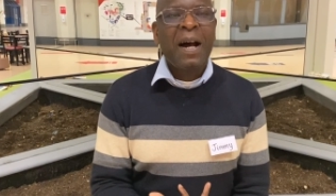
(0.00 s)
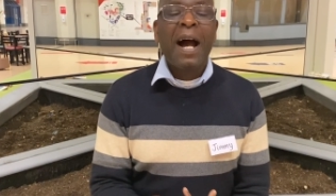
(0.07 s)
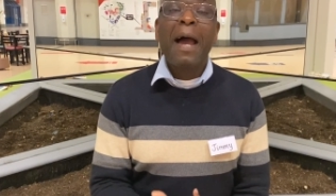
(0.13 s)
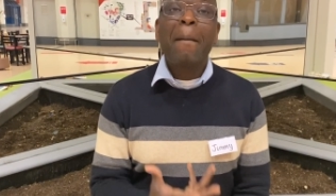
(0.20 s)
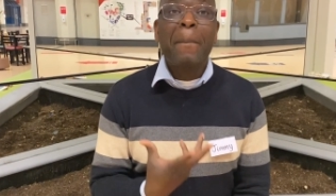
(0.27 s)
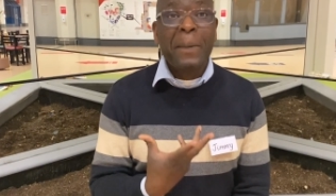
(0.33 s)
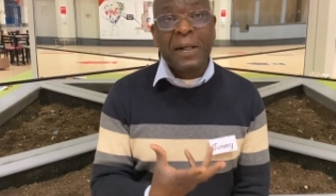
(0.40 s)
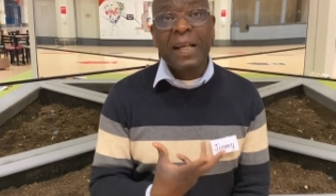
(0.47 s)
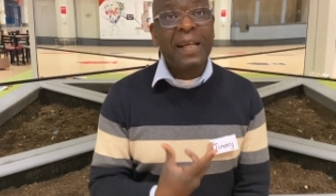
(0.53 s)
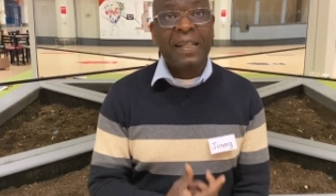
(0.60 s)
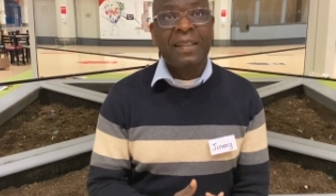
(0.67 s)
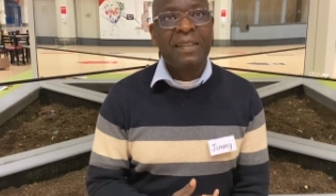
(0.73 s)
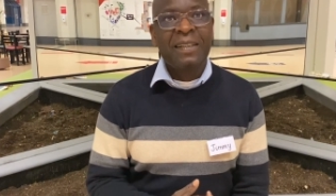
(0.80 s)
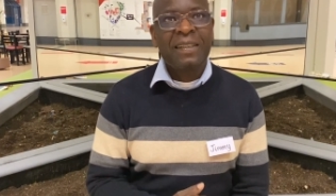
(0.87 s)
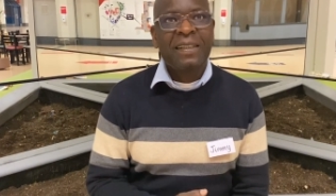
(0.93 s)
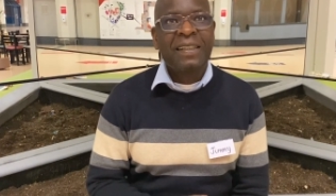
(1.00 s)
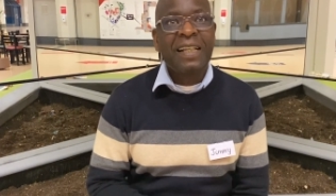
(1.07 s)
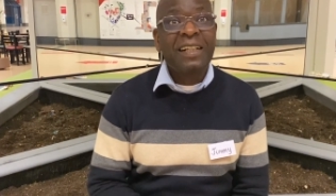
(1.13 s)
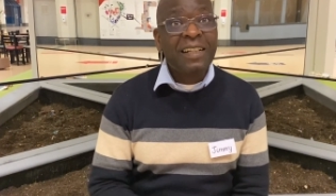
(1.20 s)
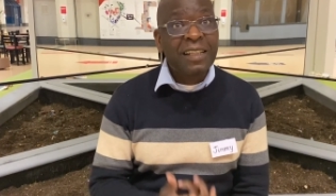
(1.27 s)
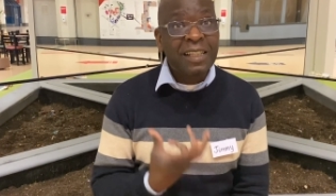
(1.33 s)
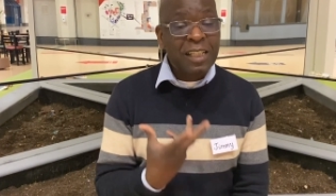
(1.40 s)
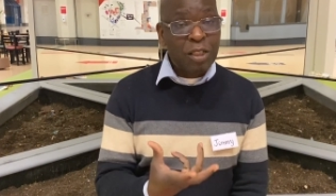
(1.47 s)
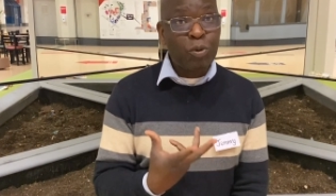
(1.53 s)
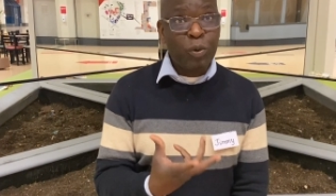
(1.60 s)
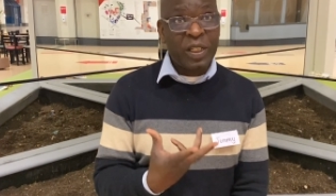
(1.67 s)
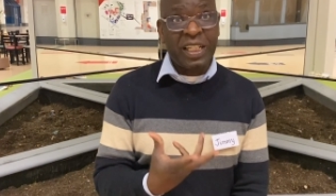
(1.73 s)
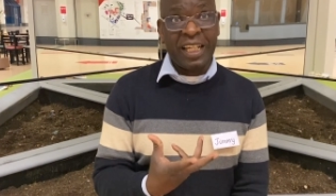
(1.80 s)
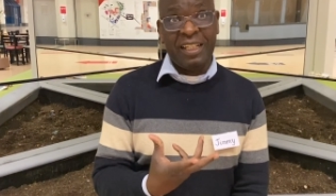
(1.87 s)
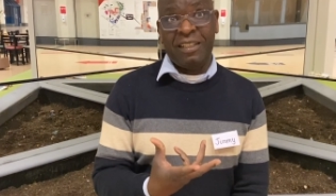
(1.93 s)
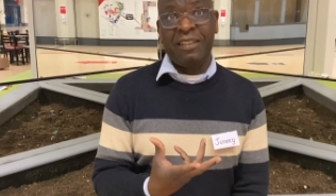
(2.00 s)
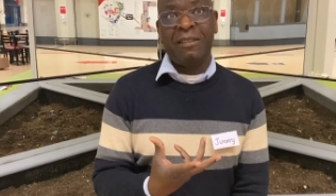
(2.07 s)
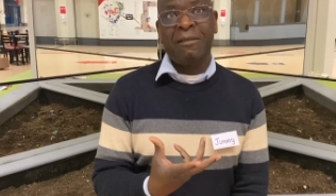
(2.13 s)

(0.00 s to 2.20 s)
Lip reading: I pray that this weekend